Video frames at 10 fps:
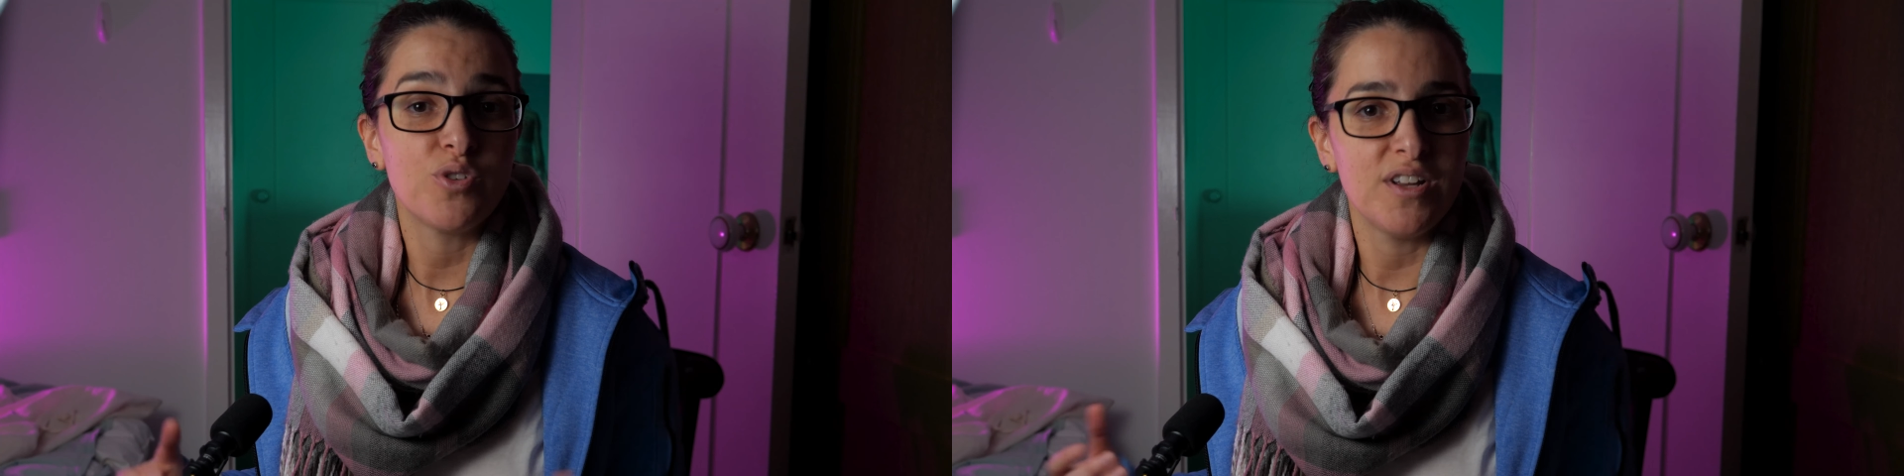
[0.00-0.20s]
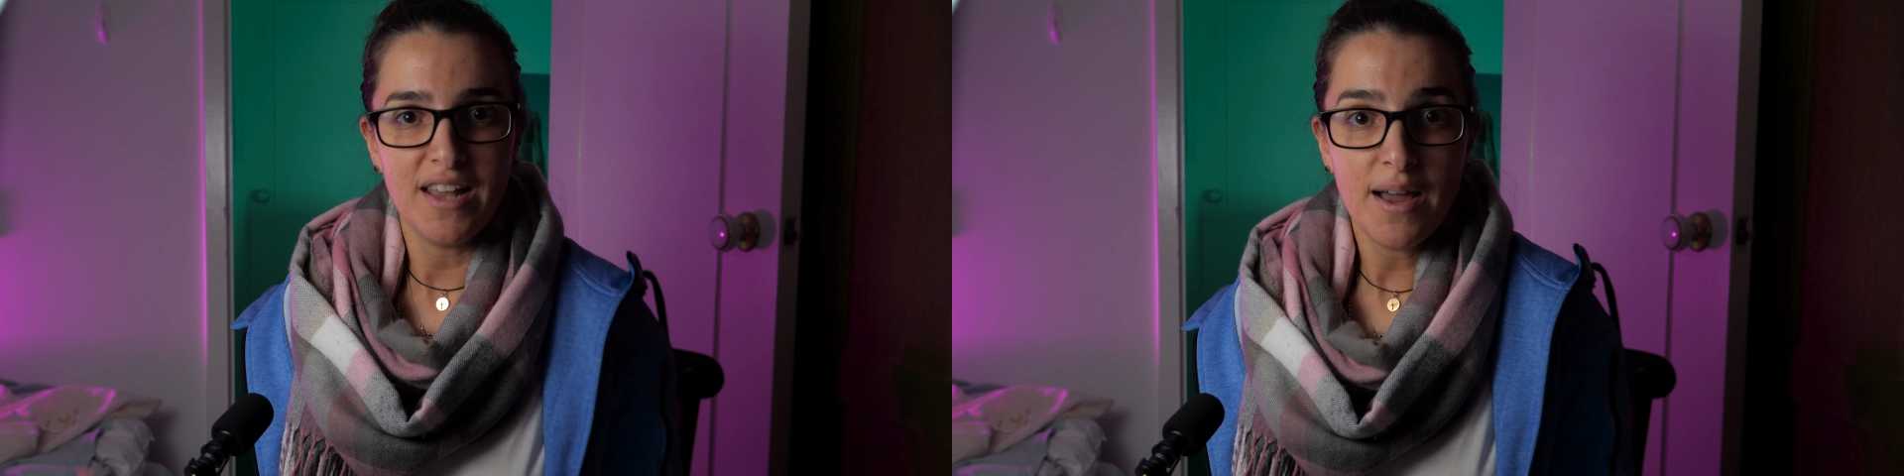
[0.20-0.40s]

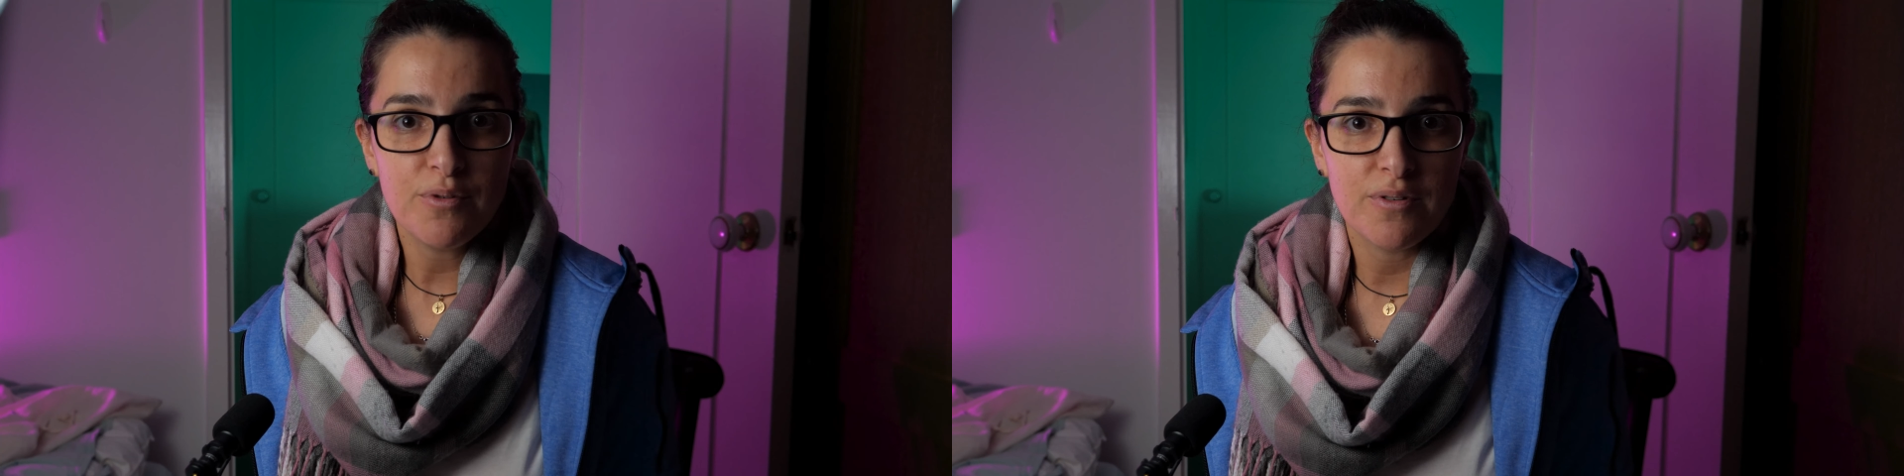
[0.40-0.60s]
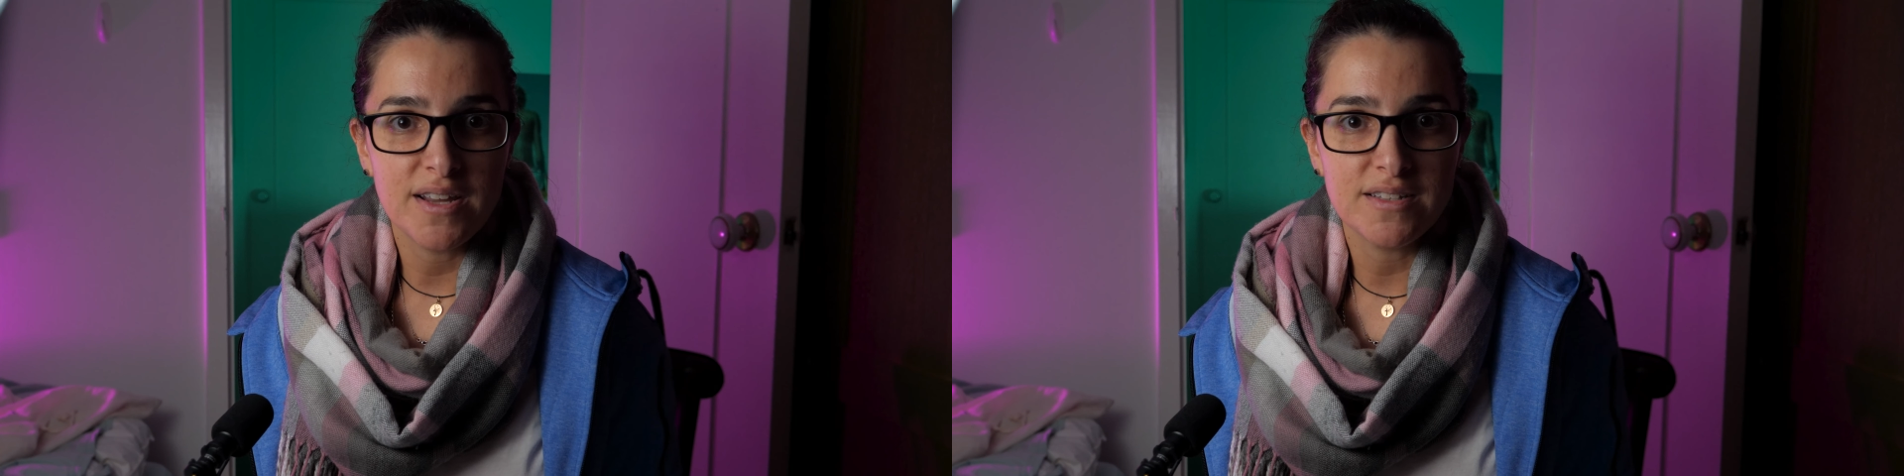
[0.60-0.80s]

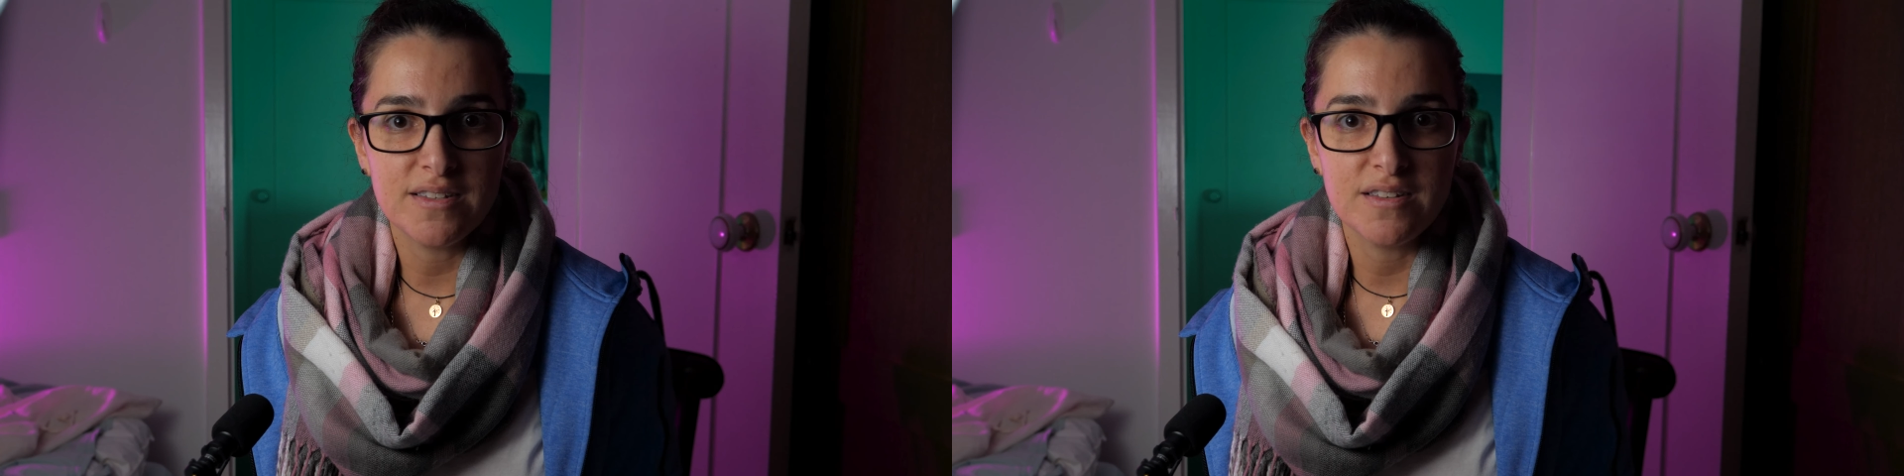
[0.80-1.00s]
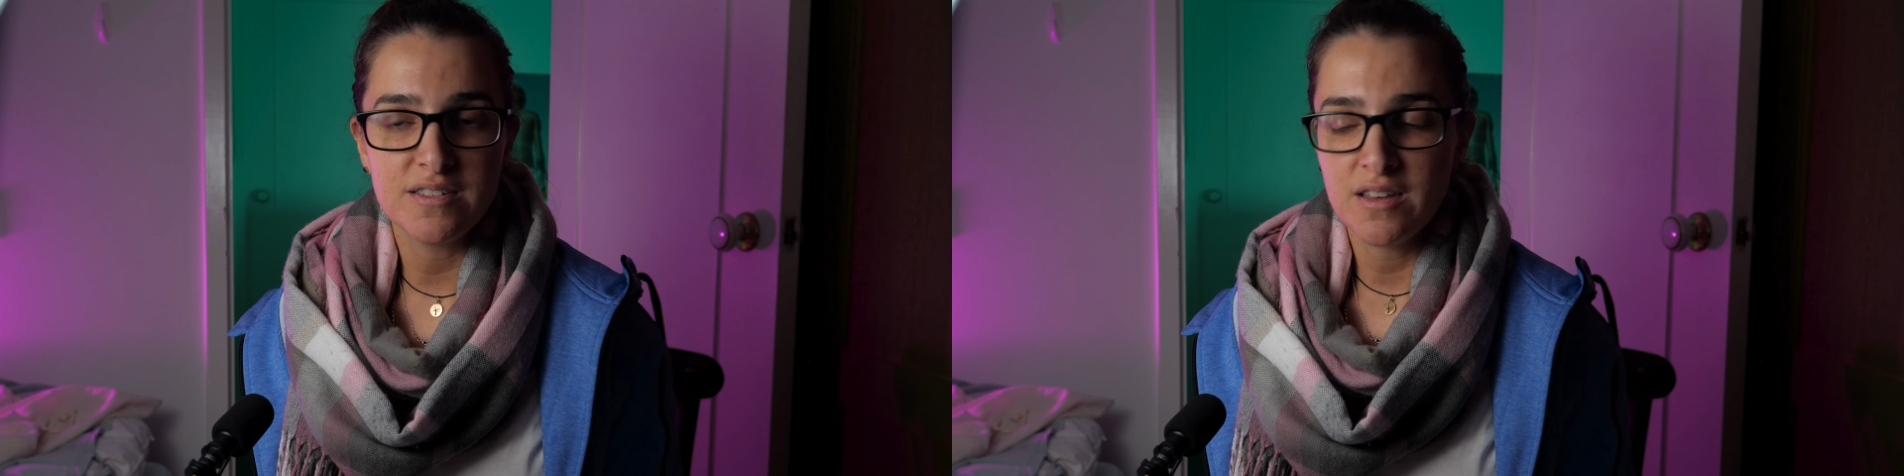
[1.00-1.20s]

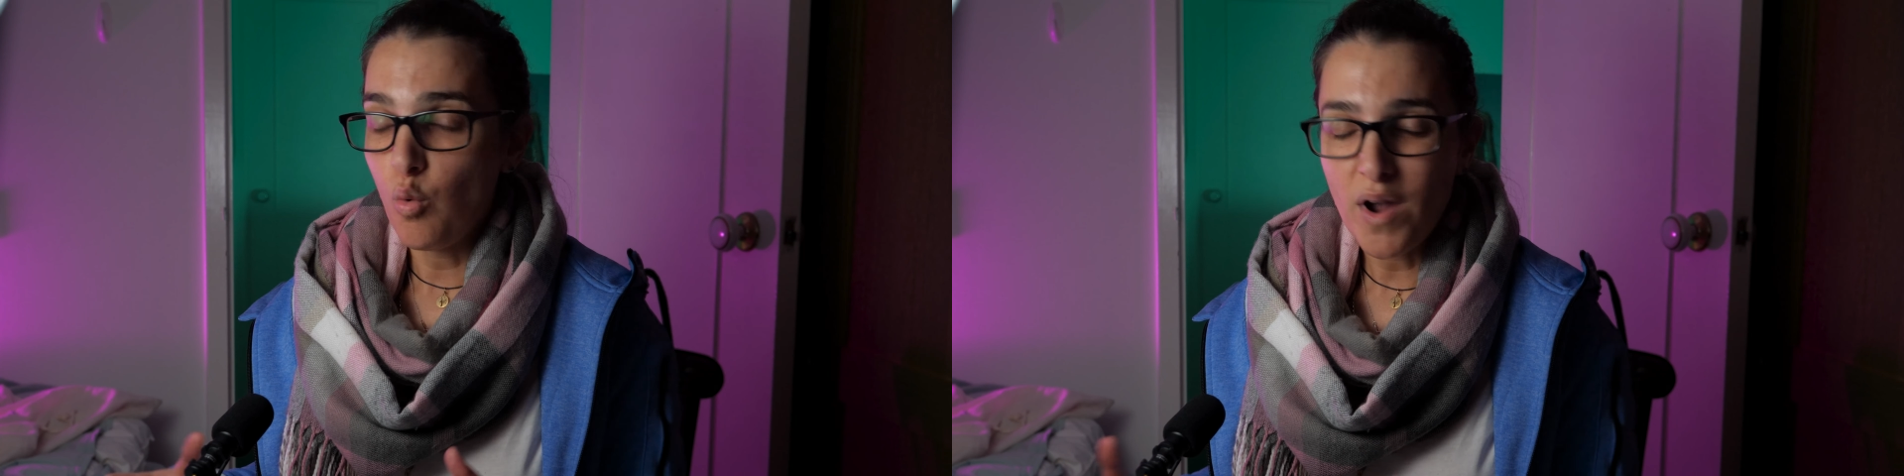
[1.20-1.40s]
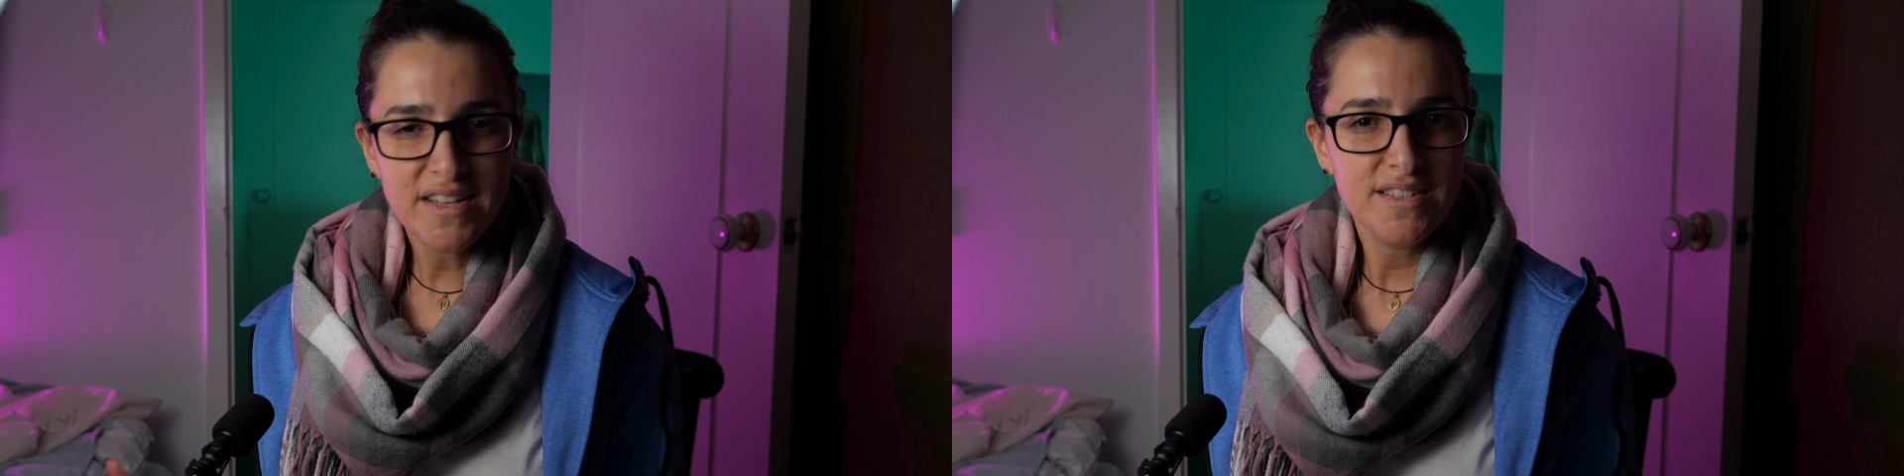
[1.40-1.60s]
collaborators
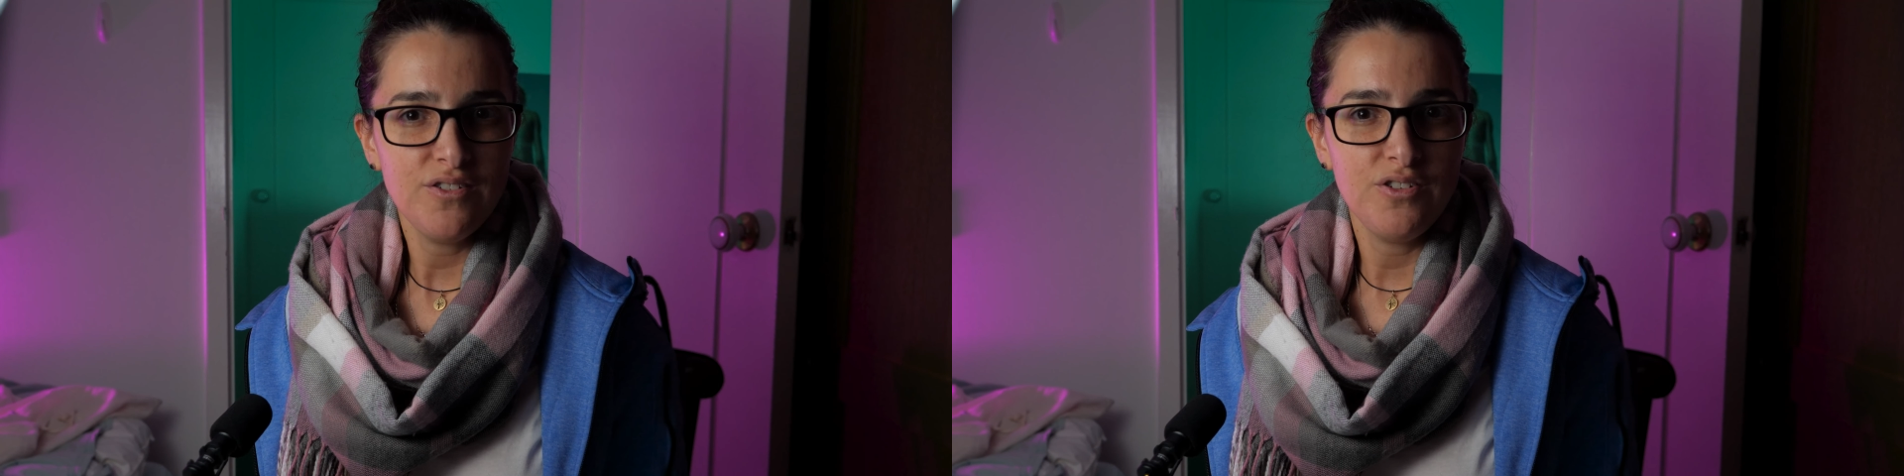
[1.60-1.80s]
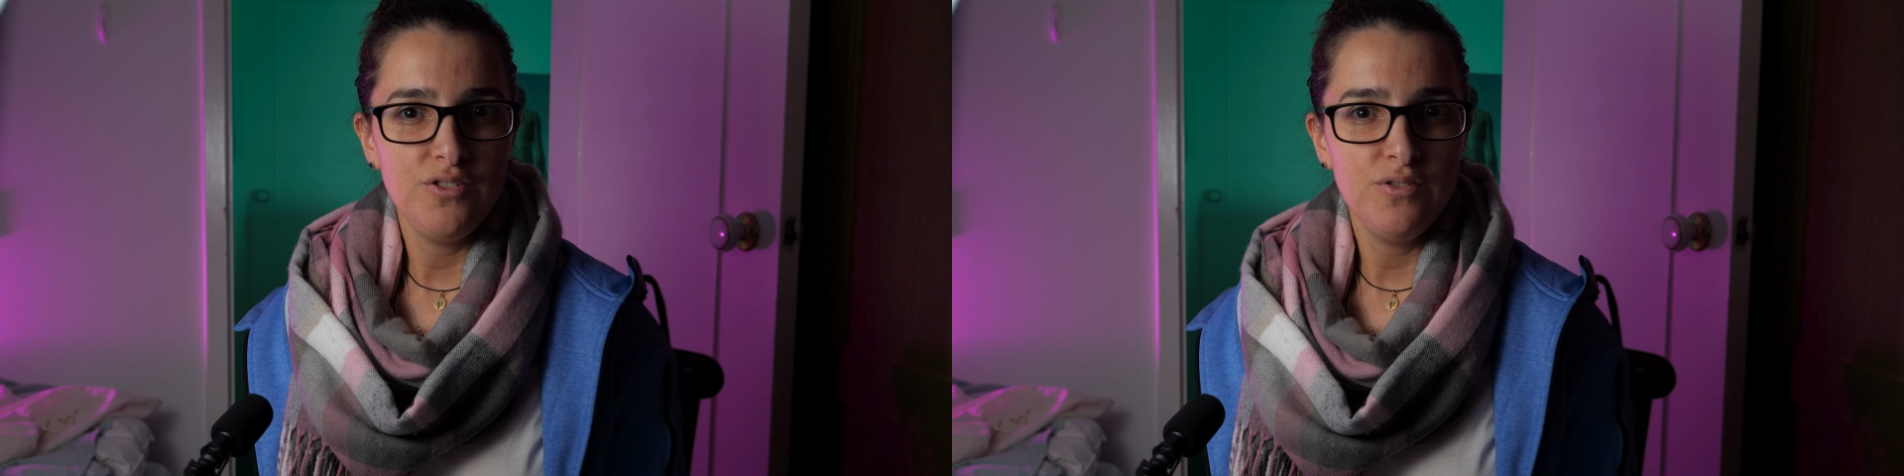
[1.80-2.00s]

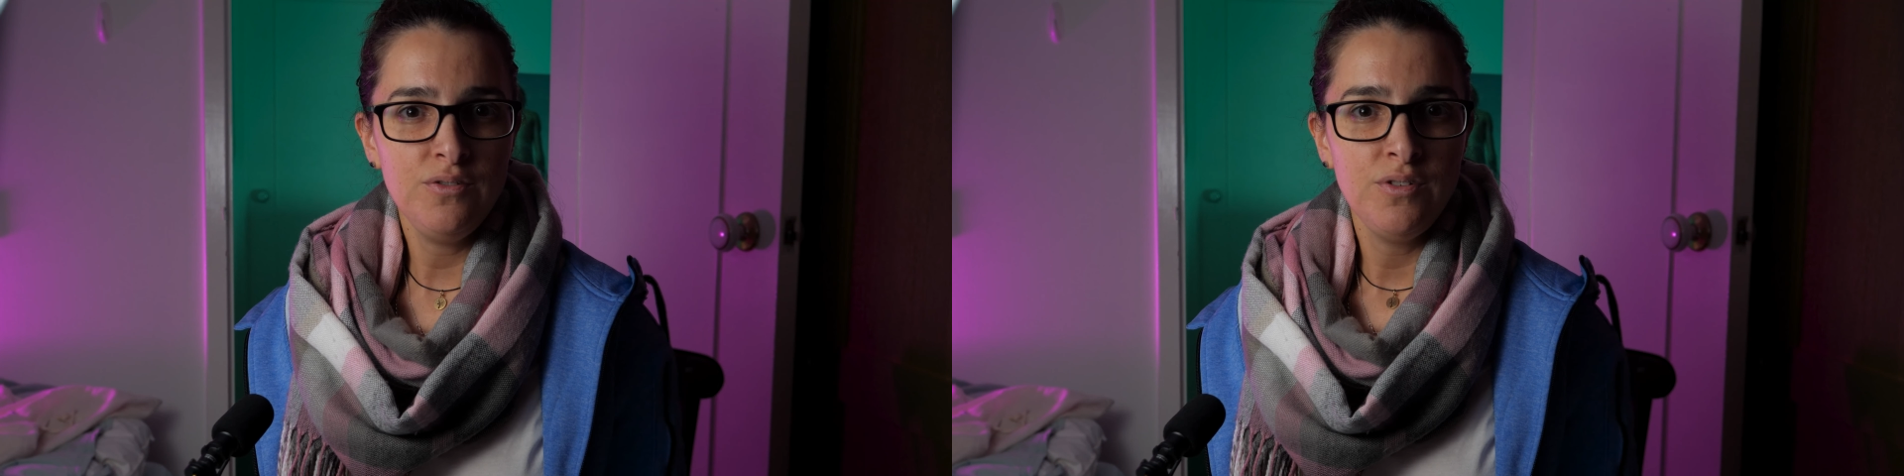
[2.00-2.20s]
waiting on you,